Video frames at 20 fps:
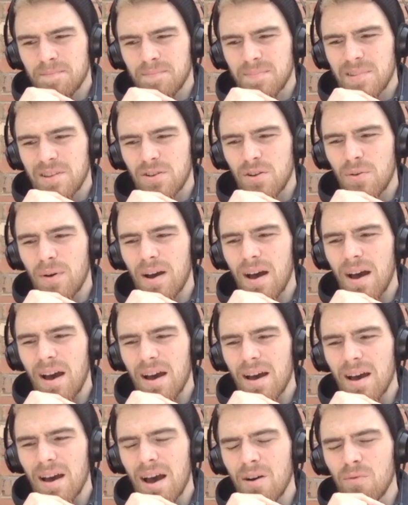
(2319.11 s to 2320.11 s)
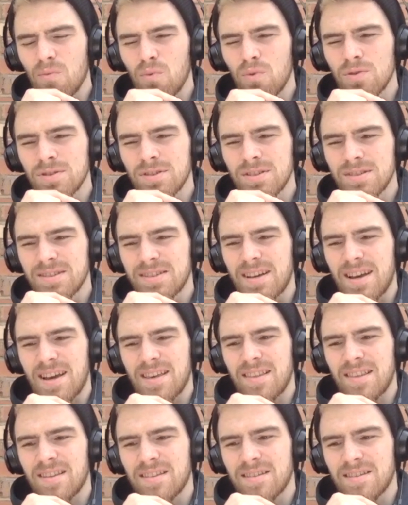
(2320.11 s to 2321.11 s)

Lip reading: So I would say that